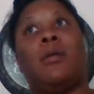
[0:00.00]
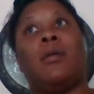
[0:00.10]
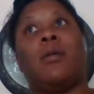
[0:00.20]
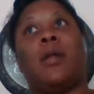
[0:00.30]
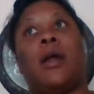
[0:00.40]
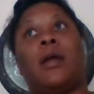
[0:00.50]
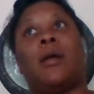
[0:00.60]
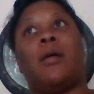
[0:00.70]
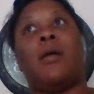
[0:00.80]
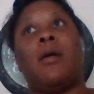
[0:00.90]
like
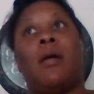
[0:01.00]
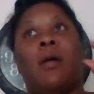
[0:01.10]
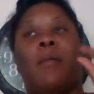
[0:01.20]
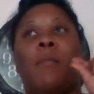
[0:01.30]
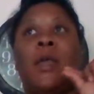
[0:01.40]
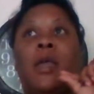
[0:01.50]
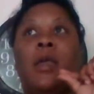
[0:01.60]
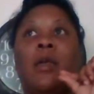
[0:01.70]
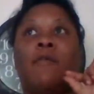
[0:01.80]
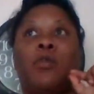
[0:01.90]
me
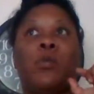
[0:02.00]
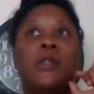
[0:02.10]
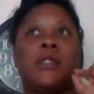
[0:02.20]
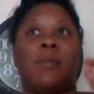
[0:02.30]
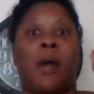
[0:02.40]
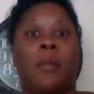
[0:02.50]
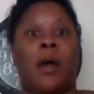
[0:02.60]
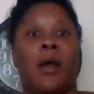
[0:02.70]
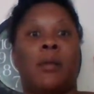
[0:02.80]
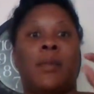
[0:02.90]
influencing my
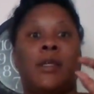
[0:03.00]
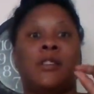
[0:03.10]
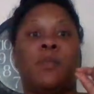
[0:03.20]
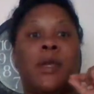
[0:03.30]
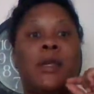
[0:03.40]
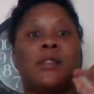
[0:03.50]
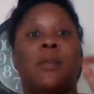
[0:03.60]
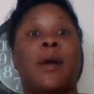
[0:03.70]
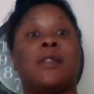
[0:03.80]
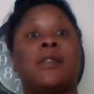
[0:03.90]
mind, me speaking to
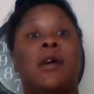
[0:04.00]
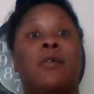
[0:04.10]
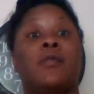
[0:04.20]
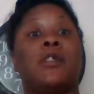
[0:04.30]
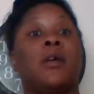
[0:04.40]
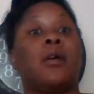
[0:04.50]
myself to